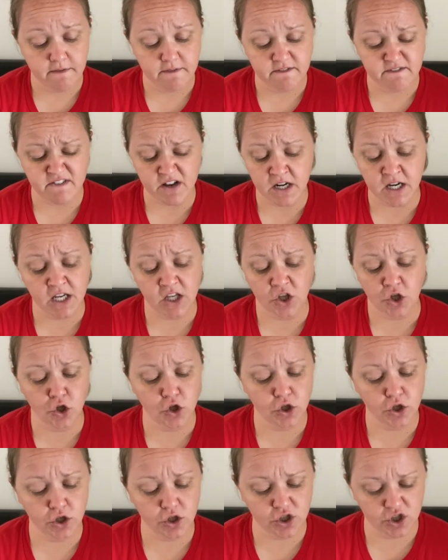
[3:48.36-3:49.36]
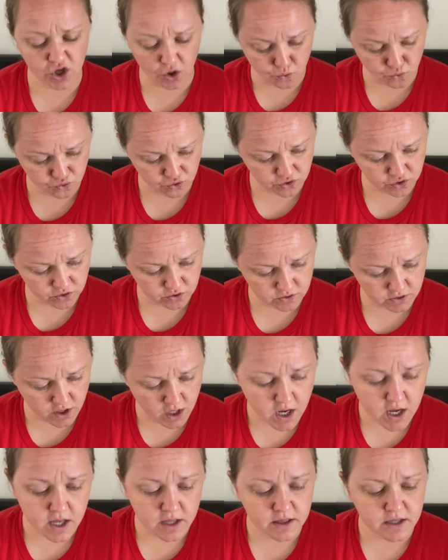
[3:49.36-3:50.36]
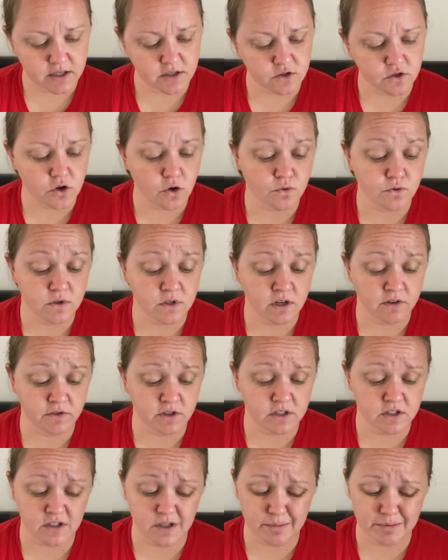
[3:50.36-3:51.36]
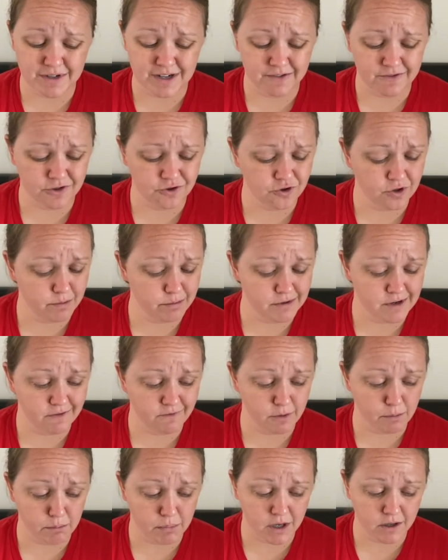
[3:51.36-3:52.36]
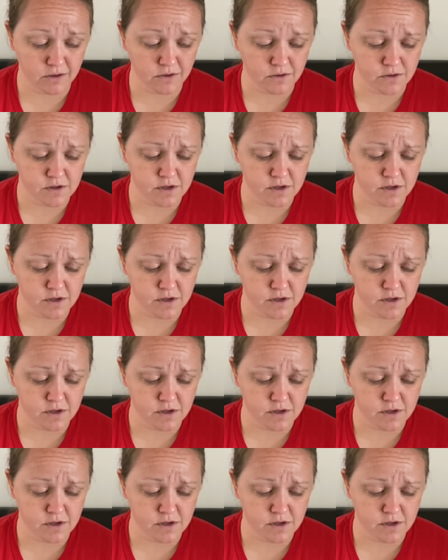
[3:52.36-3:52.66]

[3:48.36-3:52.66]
funicular goats. These goats never slip, never trip, never bungle.